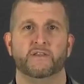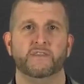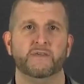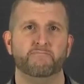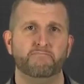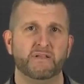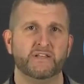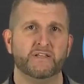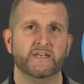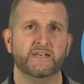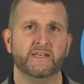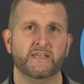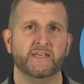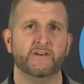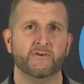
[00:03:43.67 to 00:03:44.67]
the ability
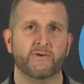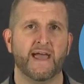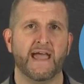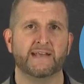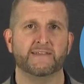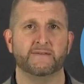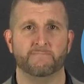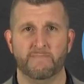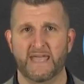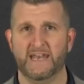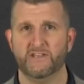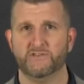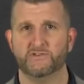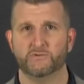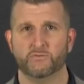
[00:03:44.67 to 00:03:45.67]
to interact and
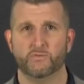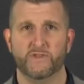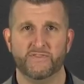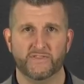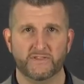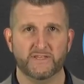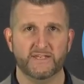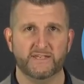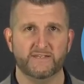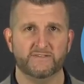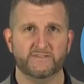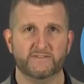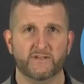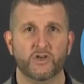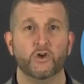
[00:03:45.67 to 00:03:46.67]
manage with the
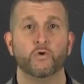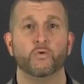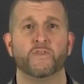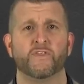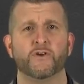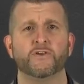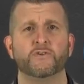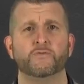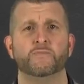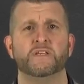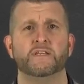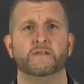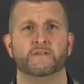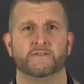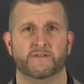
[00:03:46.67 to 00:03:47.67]
leads with a
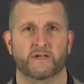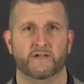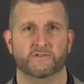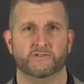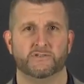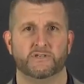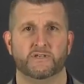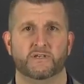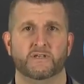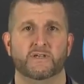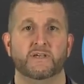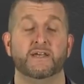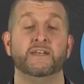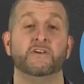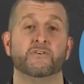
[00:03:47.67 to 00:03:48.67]
human touch.
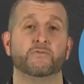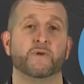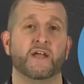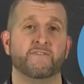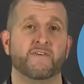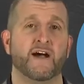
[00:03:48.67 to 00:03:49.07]
And here's what I